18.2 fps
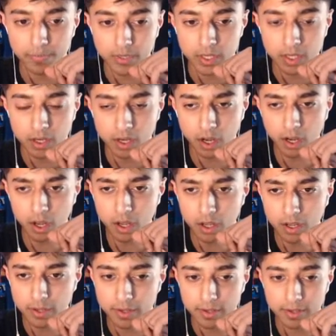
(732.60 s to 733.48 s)
Huh?
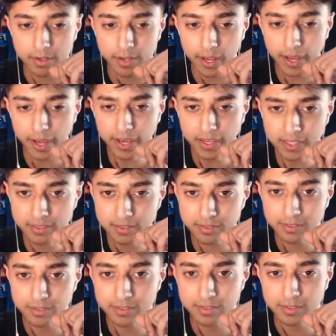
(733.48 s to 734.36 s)

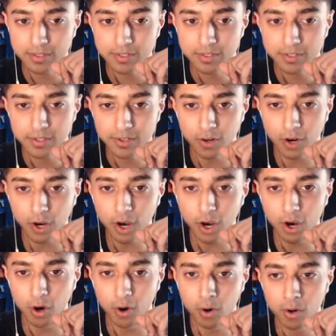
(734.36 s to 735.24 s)
Hex?
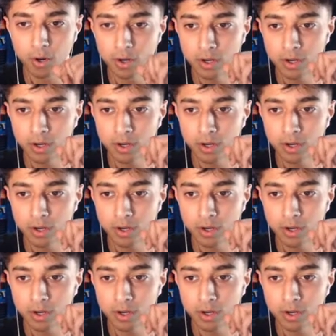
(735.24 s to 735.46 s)
Uh-oh.